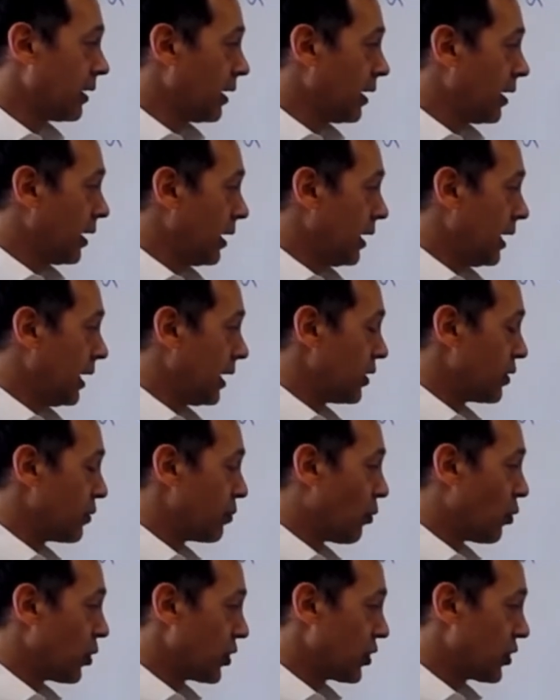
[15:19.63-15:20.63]
It is
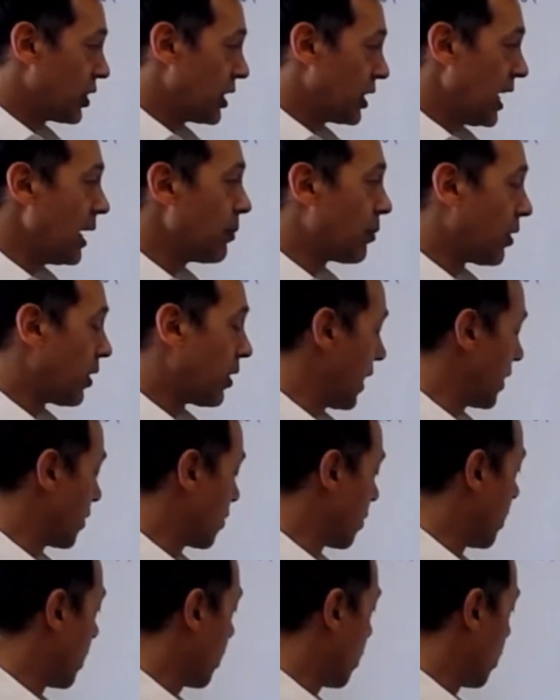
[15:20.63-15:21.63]
more stable. It has a
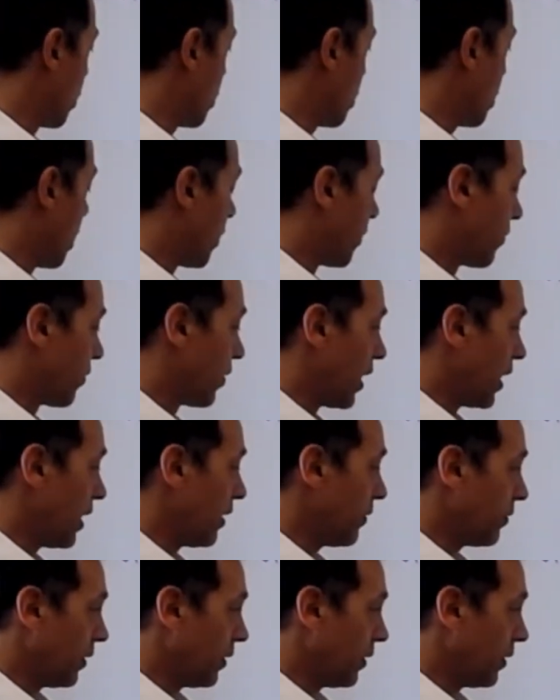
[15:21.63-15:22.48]
longer shelf life